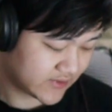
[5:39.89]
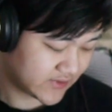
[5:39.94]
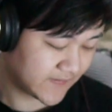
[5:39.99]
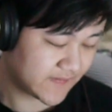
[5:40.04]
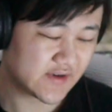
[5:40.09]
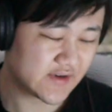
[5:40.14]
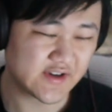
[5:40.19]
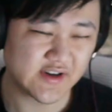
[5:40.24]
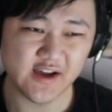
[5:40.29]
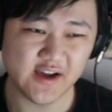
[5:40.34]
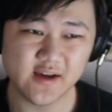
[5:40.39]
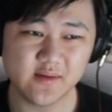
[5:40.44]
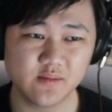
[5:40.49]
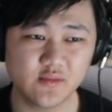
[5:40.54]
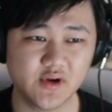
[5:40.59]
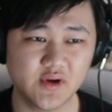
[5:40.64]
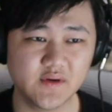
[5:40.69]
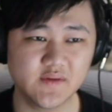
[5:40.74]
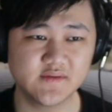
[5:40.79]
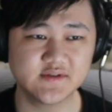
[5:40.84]
different type
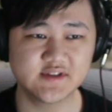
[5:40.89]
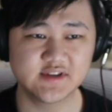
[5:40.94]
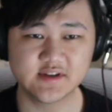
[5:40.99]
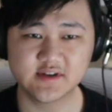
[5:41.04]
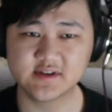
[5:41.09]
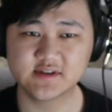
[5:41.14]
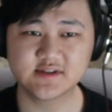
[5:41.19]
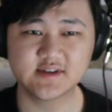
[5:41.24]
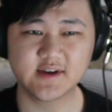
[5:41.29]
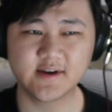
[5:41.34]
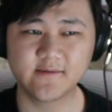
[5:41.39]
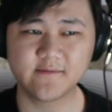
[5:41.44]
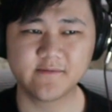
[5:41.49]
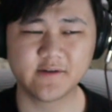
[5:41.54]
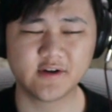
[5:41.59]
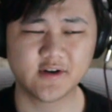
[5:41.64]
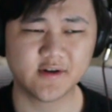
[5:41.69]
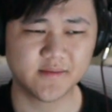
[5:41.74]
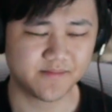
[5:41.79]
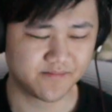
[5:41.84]
moves. He does have
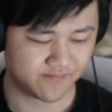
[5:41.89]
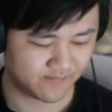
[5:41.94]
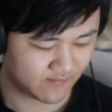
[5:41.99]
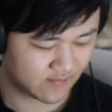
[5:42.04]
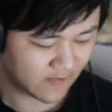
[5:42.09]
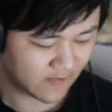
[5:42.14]
um